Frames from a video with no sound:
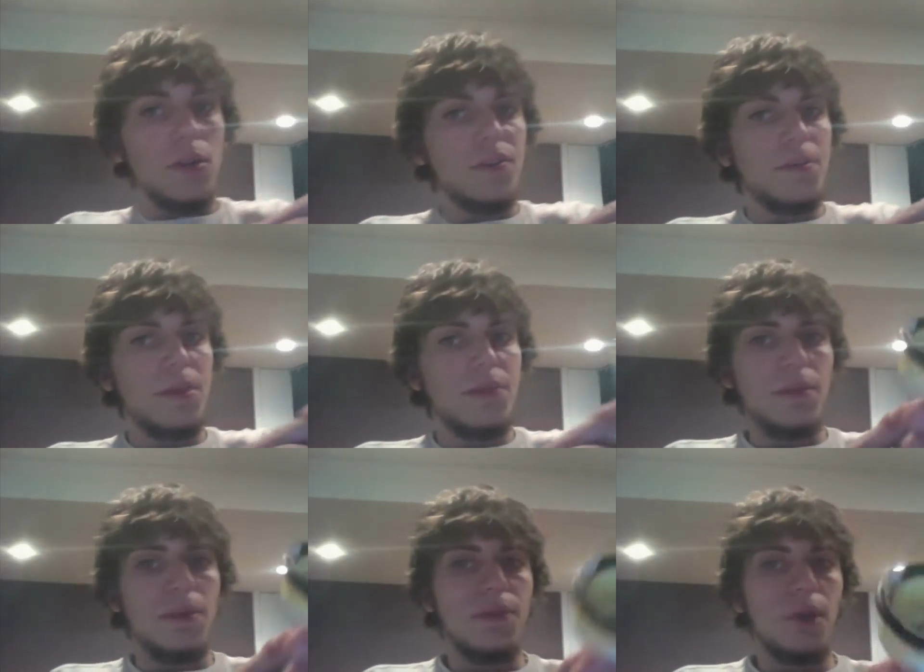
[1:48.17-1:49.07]
from it from
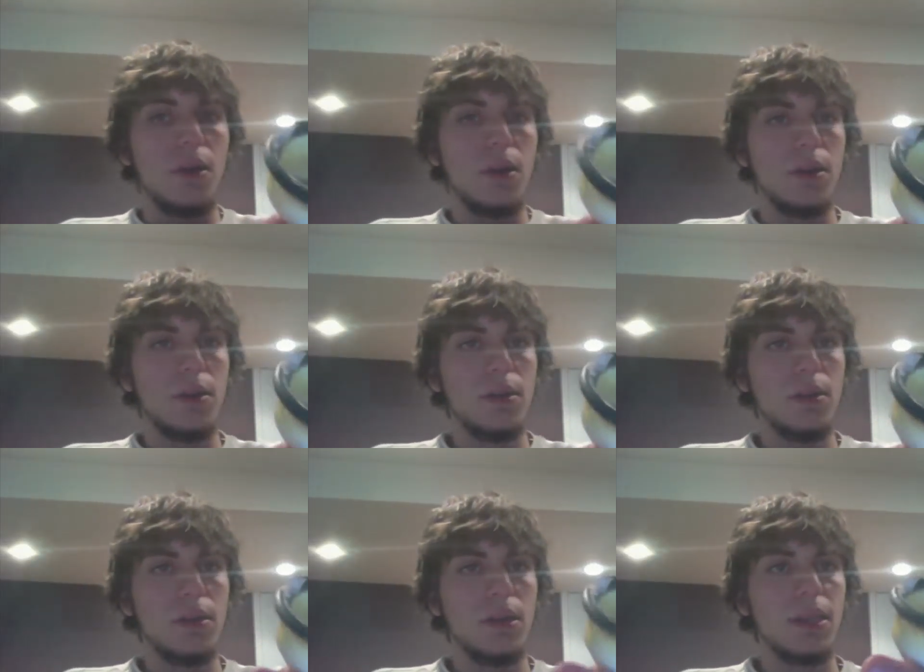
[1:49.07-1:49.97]
afar,
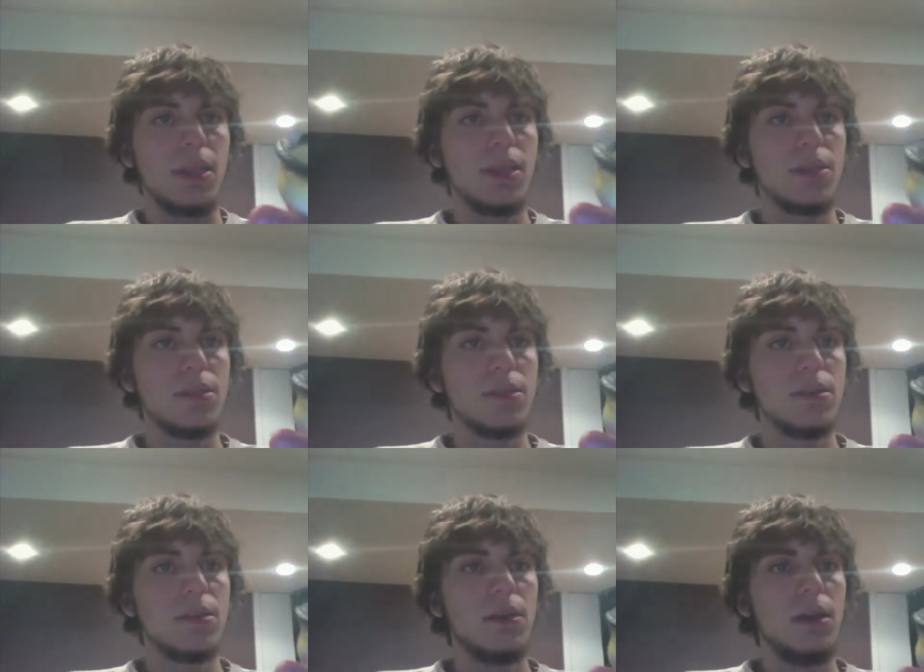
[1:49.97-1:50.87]
like this,
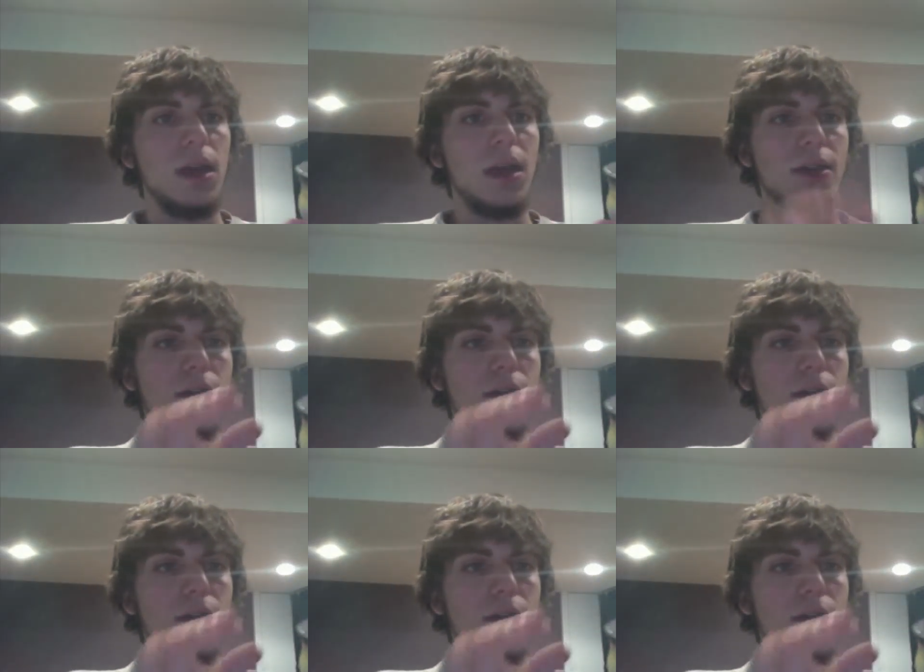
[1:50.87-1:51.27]
at the